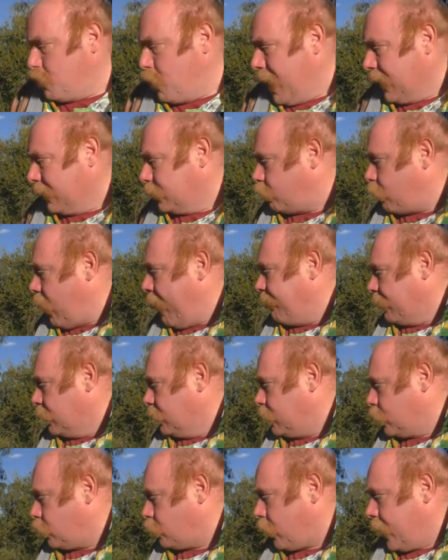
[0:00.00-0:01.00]

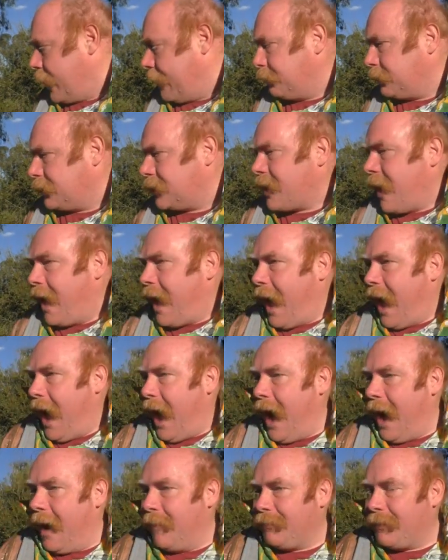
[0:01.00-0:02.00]
well-travelled streams
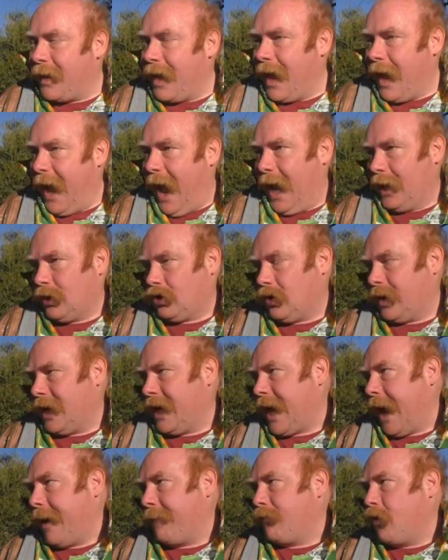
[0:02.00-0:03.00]
actually
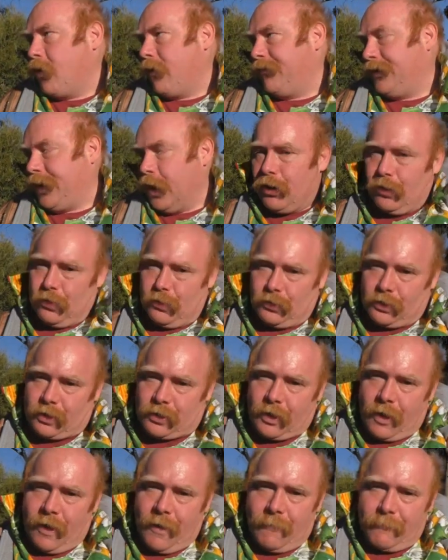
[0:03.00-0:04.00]
get more
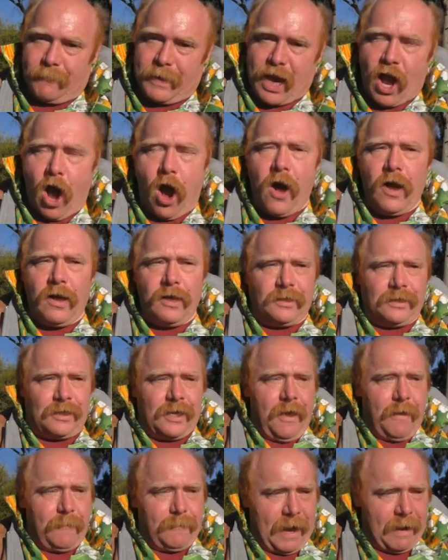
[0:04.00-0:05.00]
views
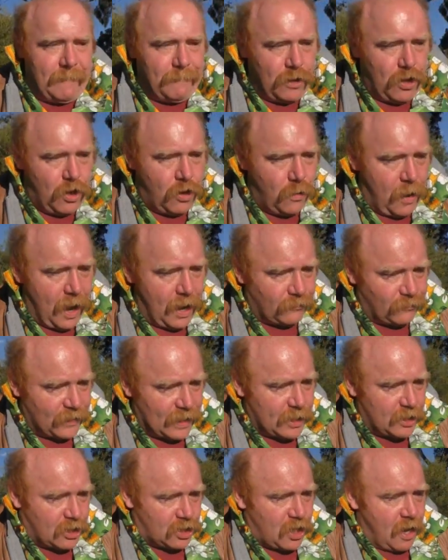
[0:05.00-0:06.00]
because people who are
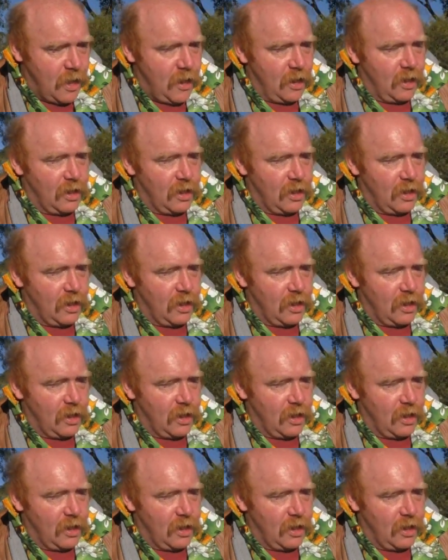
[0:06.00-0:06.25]
rich